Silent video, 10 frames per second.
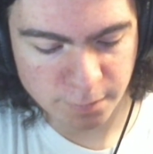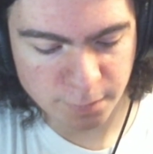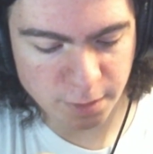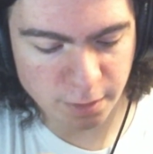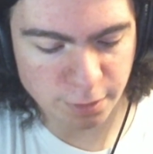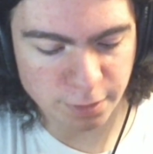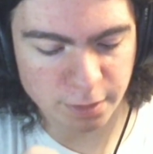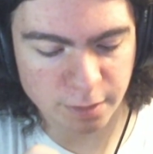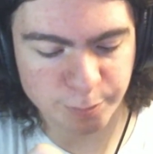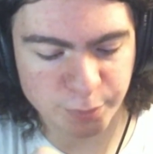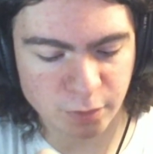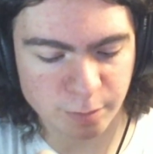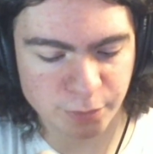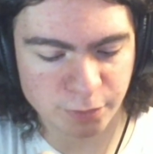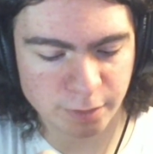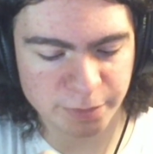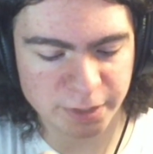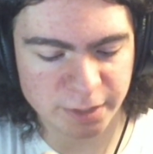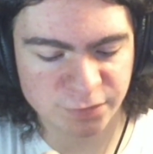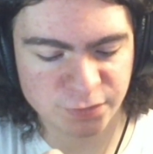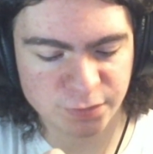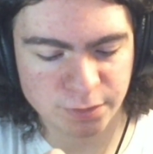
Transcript: And then the Bulborb gets